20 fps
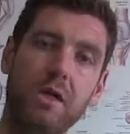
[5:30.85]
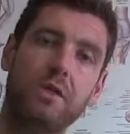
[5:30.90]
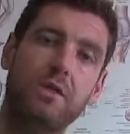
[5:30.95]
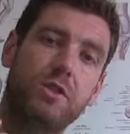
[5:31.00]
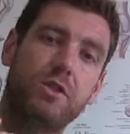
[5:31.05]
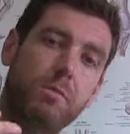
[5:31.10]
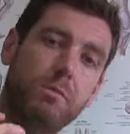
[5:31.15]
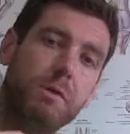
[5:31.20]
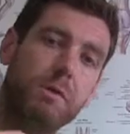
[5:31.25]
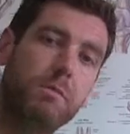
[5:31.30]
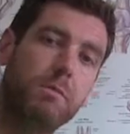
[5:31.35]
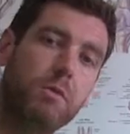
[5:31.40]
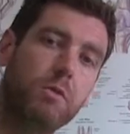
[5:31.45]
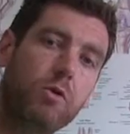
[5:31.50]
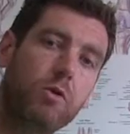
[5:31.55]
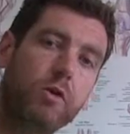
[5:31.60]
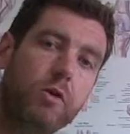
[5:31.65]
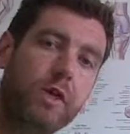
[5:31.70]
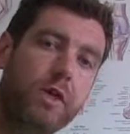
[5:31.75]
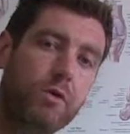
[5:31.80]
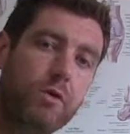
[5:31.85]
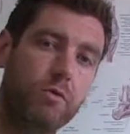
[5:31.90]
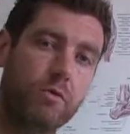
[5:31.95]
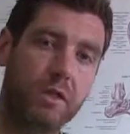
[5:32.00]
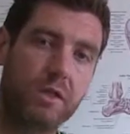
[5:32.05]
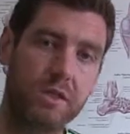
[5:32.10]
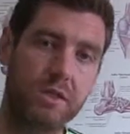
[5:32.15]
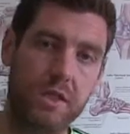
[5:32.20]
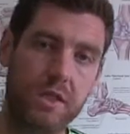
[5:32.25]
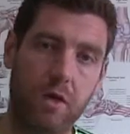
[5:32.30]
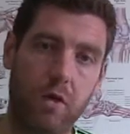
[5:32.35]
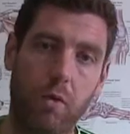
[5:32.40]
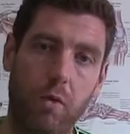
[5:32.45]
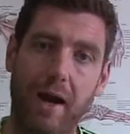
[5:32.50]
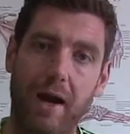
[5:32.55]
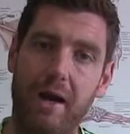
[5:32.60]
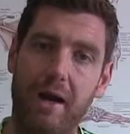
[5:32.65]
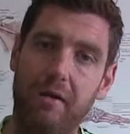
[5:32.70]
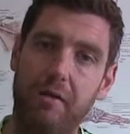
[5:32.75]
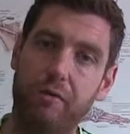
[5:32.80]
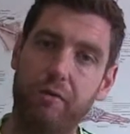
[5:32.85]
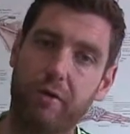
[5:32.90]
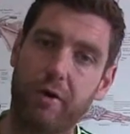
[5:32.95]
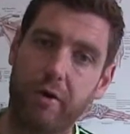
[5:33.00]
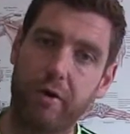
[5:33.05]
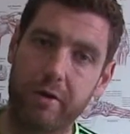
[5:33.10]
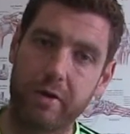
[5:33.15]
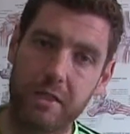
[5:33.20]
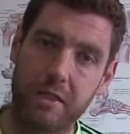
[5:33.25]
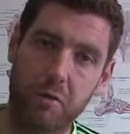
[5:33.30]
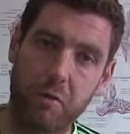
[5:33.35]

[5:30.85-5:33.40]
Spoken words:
Some of the motor units now aren't firing